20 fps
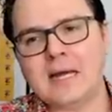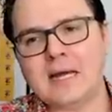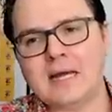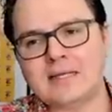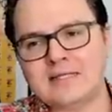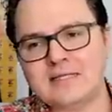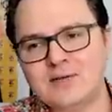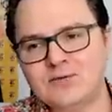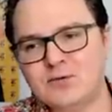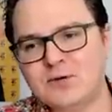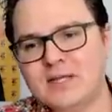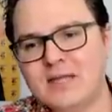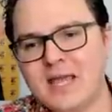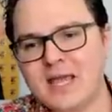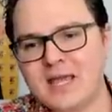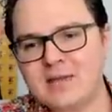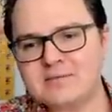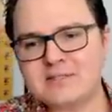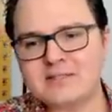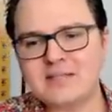different
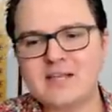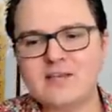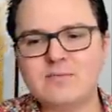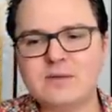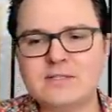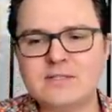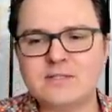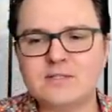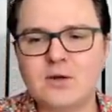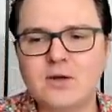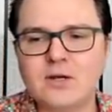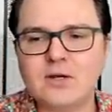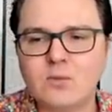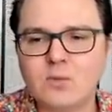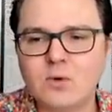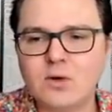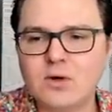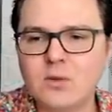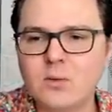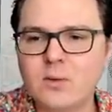games that they've been starting to
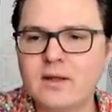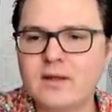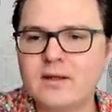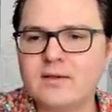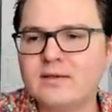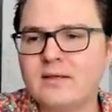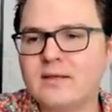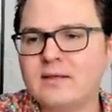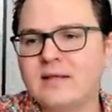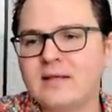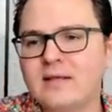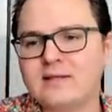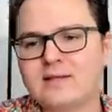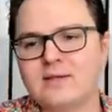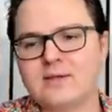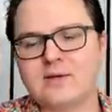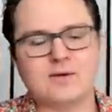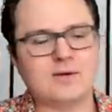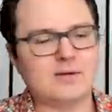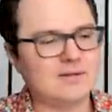work with and that
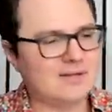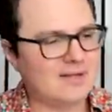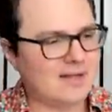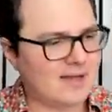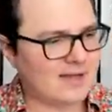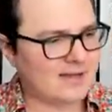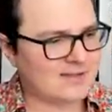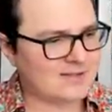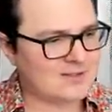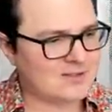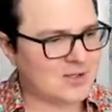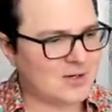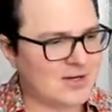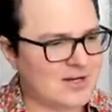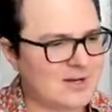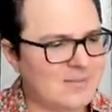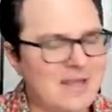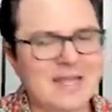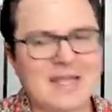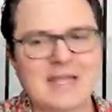they're starting
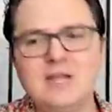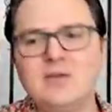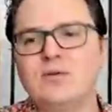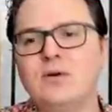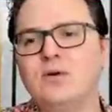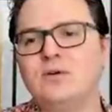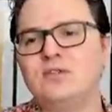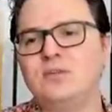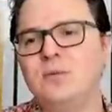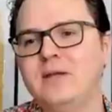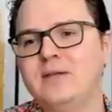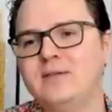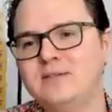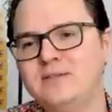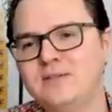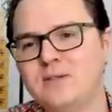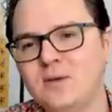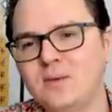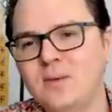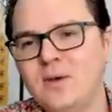to make inroads with.
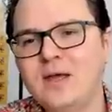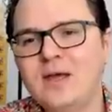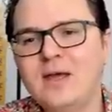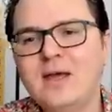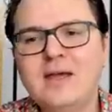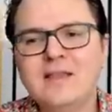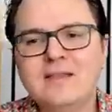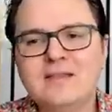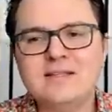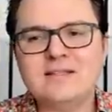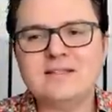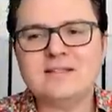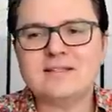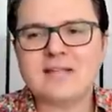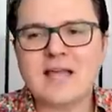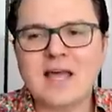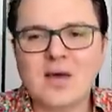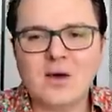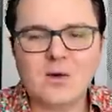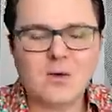So this is
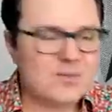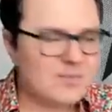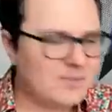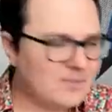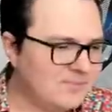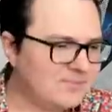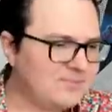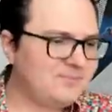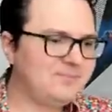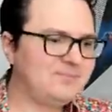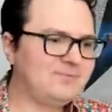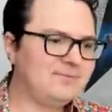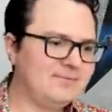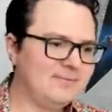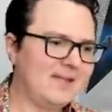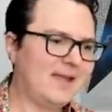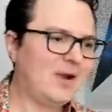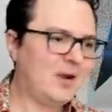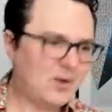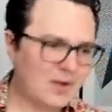how
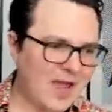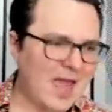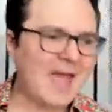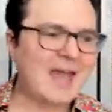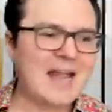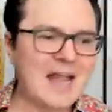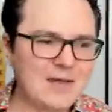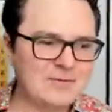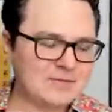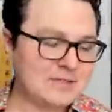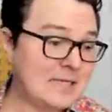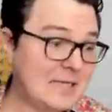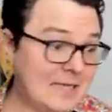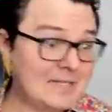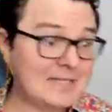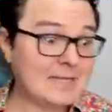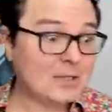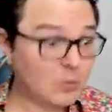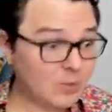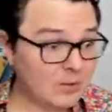NFTs
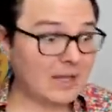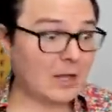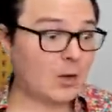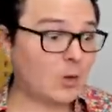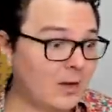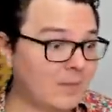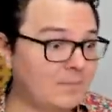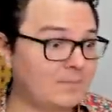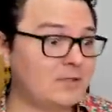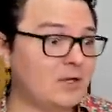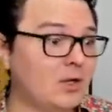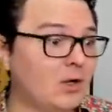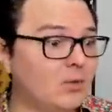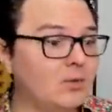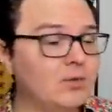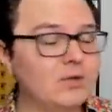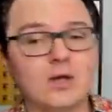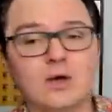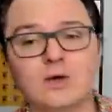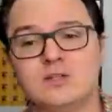and really crypto
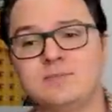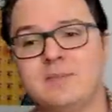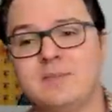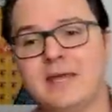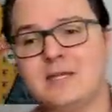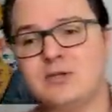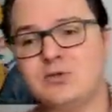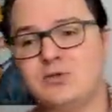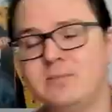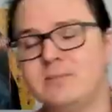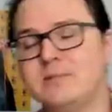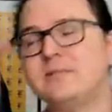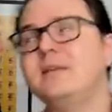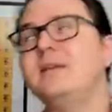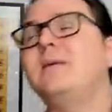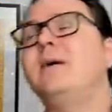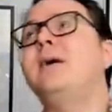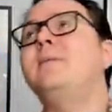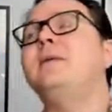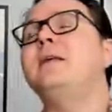goes mainstream. Because think
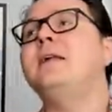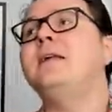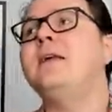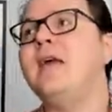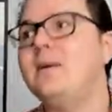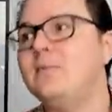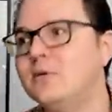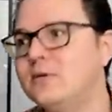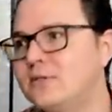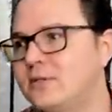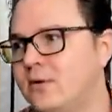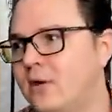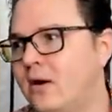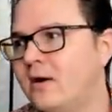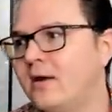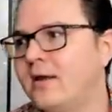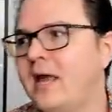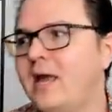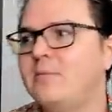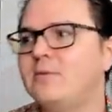about how many gamers there are.
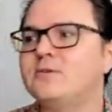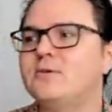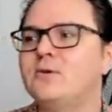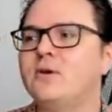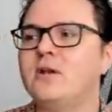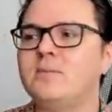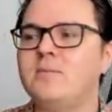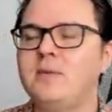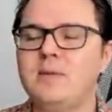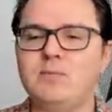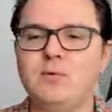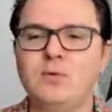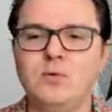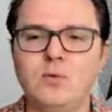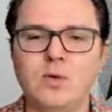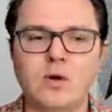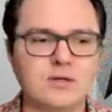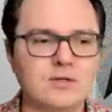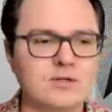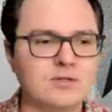Gamers are already people who
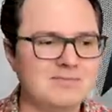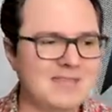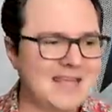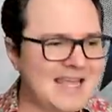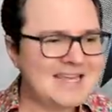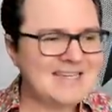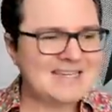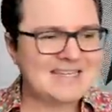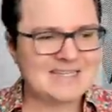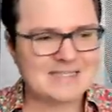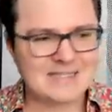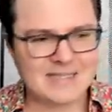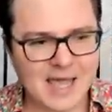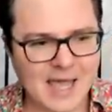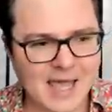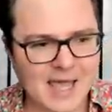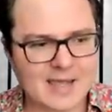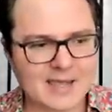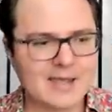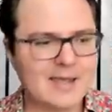are into
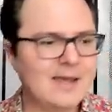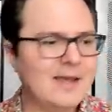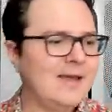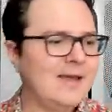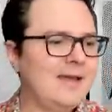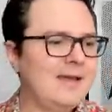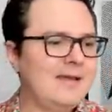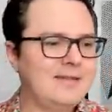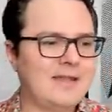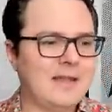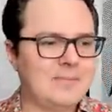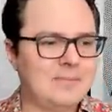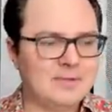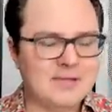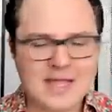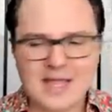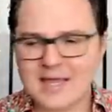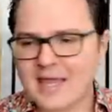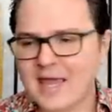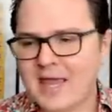tech. They
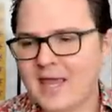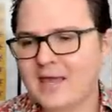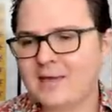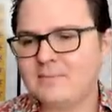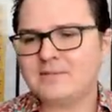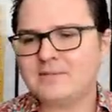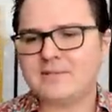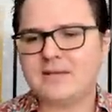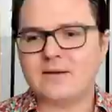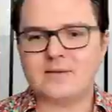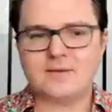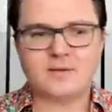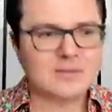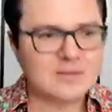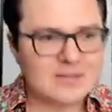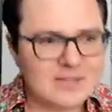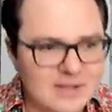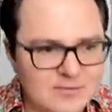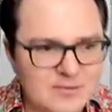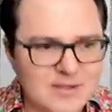play games. They're
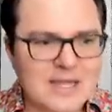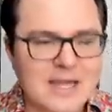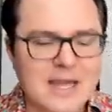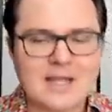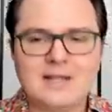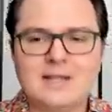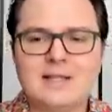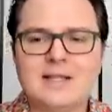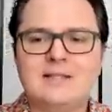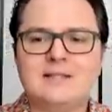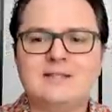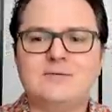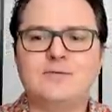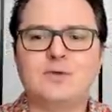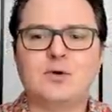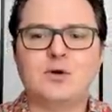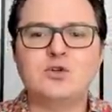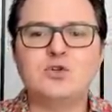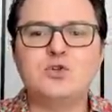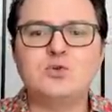living in these
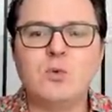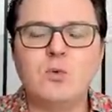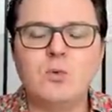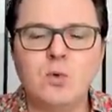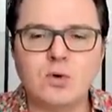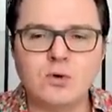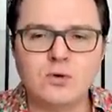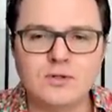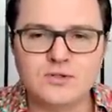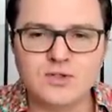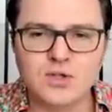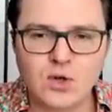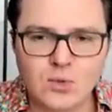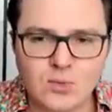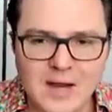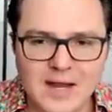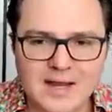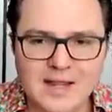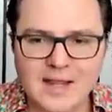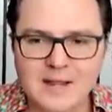virtual worlds
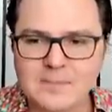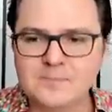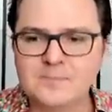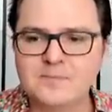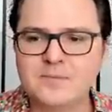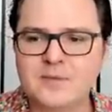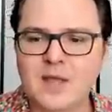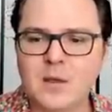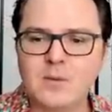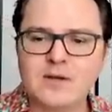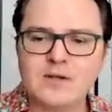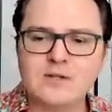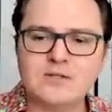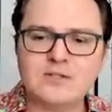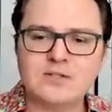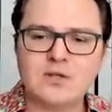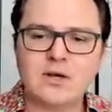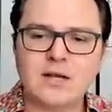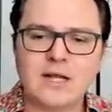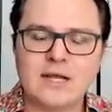already. And when you
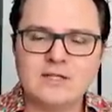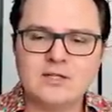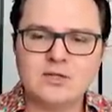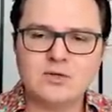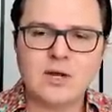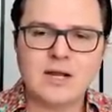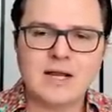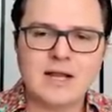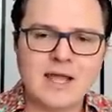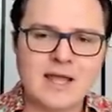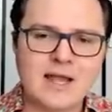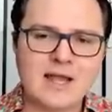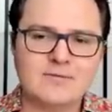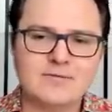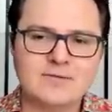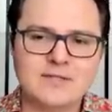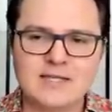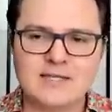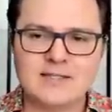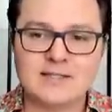start integrating
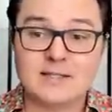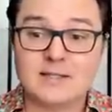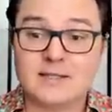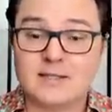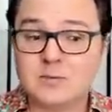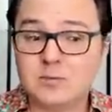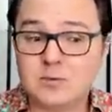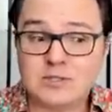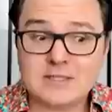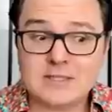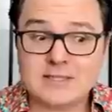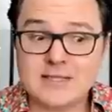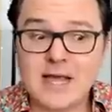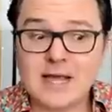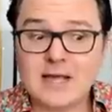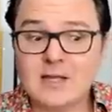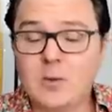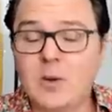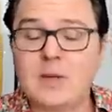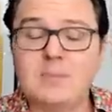NFTs into this, which is
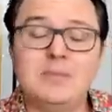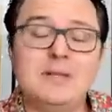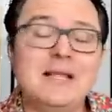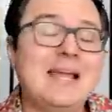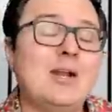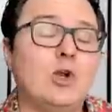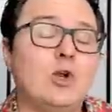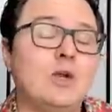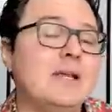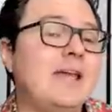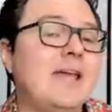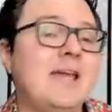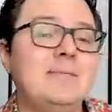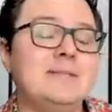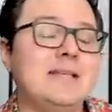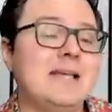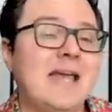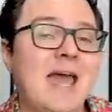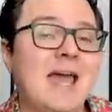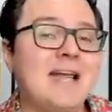exactly why play-to-earn games
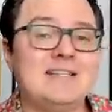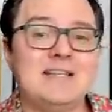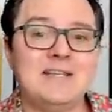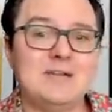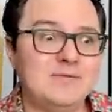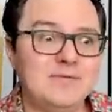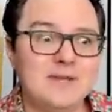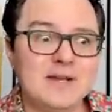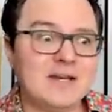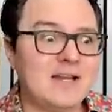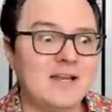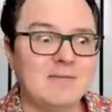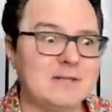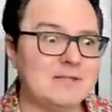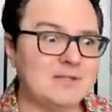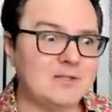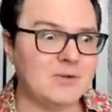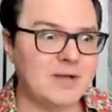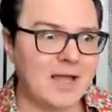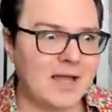like Axie Infinity have been
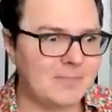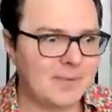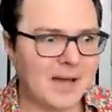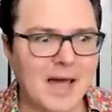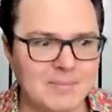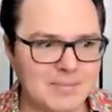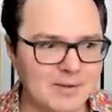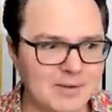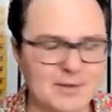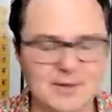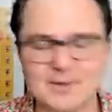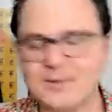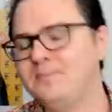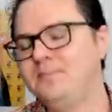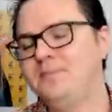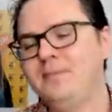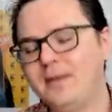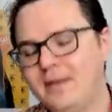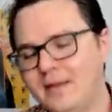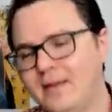so damn popular,
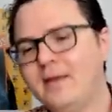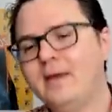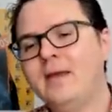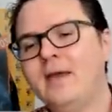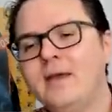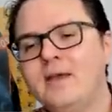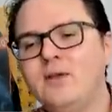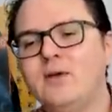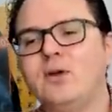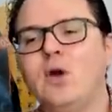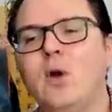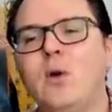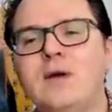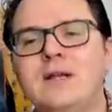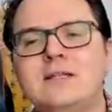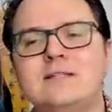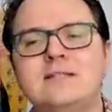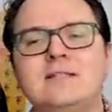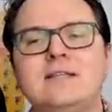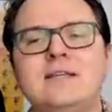you're going to
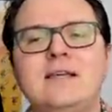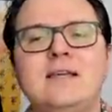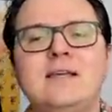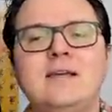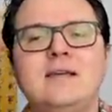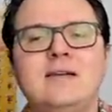see